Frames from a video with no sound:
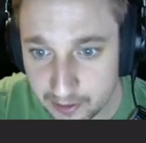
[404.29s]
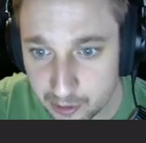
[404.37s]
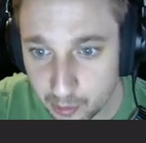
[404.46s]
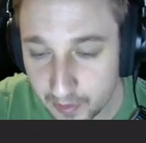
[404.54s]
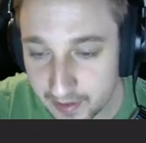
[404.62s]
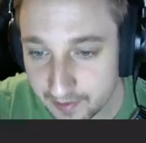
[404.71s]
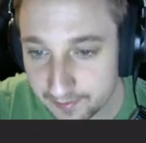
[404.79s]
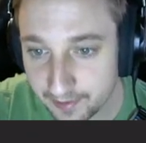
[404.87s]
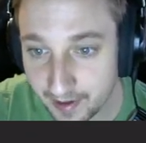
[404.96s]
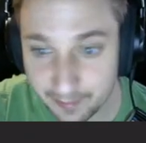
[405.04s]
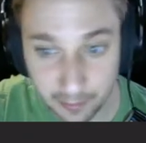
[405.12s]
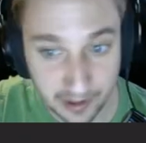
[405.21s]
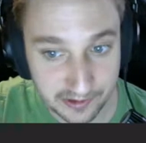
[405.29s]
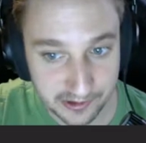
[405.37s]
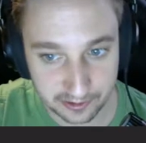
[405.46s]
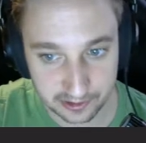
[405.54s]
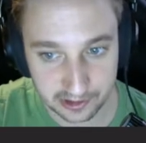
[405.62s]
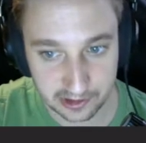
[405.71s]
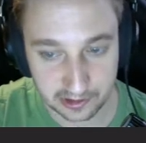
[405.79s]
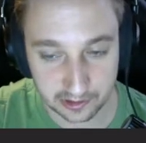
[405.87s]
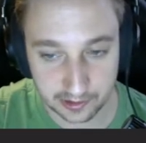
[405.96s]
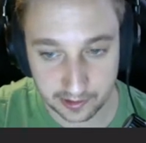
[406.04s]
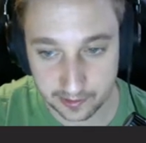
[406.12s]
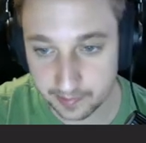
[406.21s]
25. Watch out, the
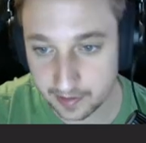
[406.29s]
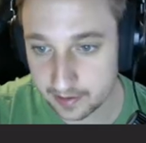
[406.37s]
slur